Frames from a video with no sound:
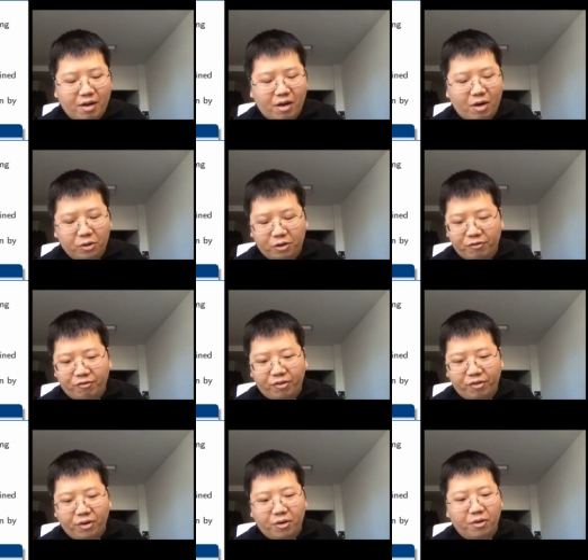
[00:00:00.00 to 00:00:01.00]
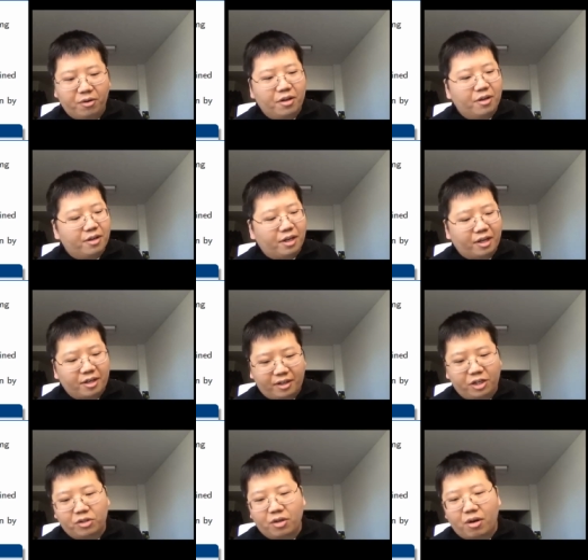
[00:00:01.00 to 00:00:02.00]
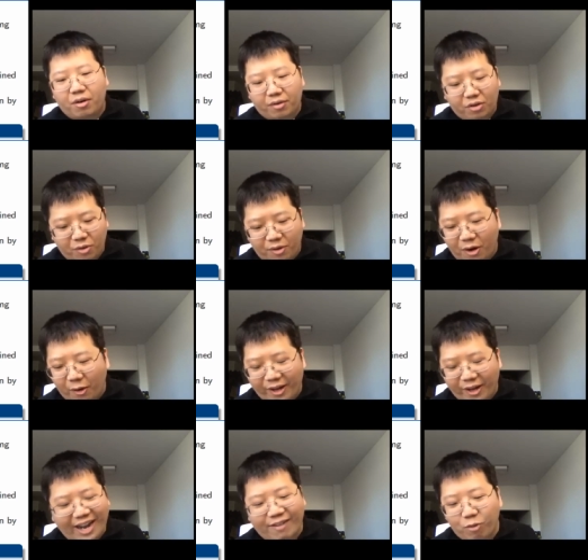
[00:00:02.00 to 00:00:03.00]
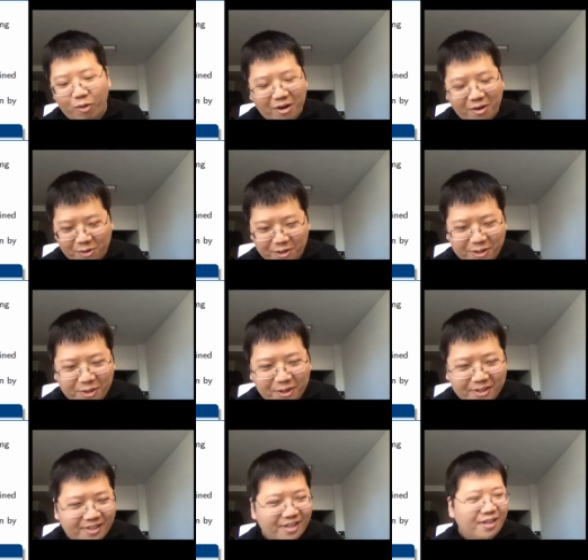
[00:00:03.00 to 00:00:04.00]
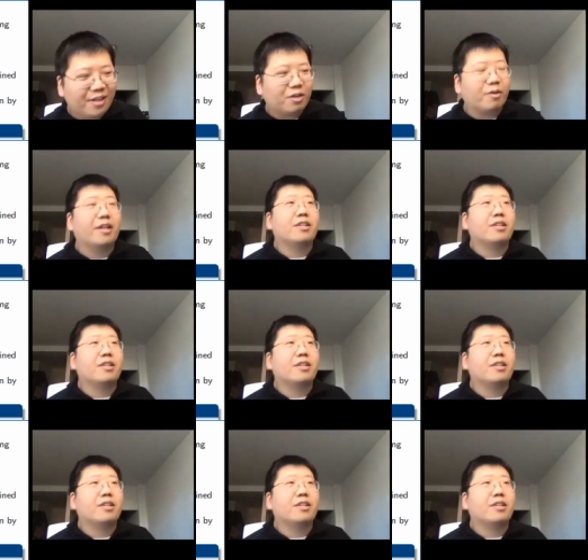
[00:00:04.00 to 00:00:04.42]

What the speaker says: order flow conditional on you only have 100 stocks, right?